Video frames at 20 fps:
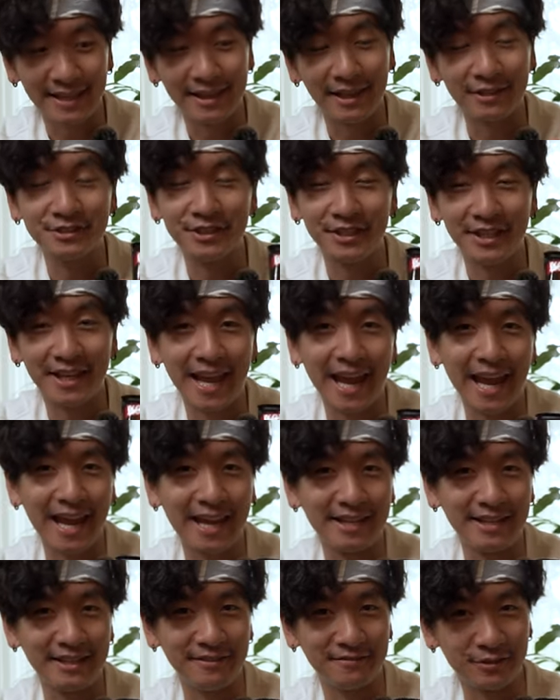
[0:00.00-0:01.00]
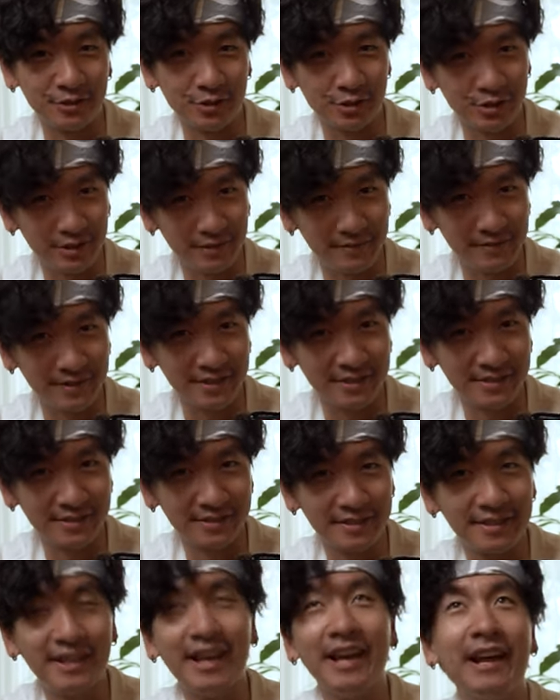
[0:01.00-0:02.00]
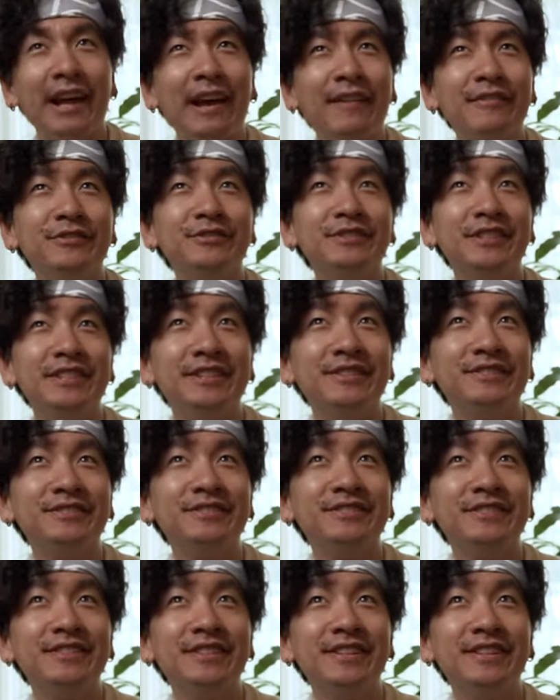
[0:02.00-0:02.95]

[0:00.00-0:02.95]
there's a candy version of this. Have you seen those?